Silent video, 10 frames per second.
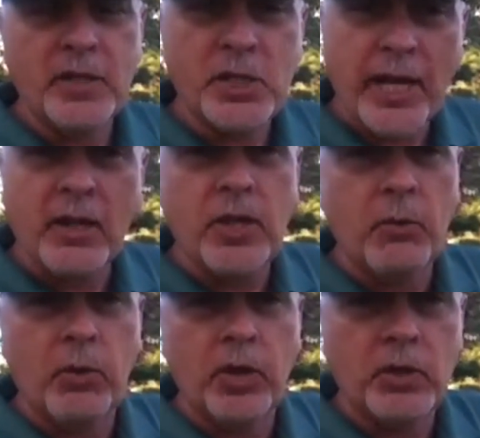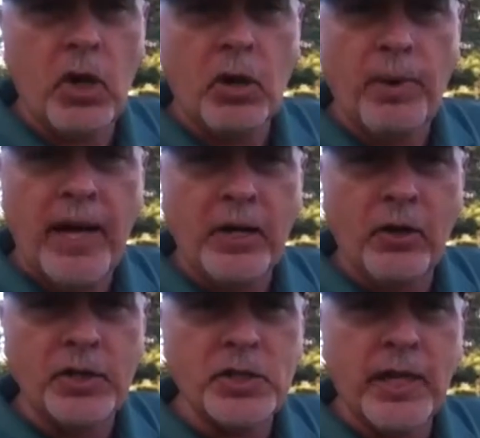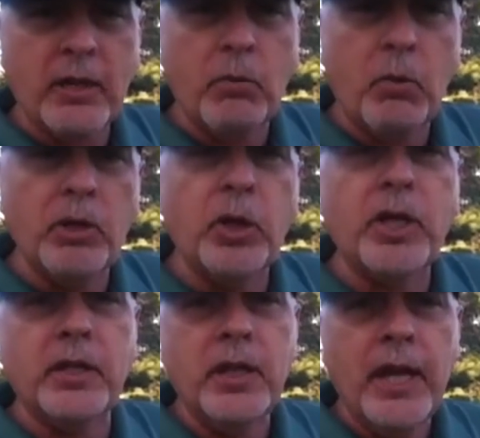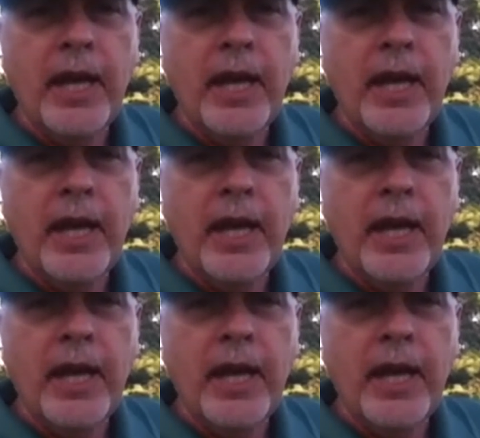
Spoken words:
The second thing we're going to talk about here in a second when we looking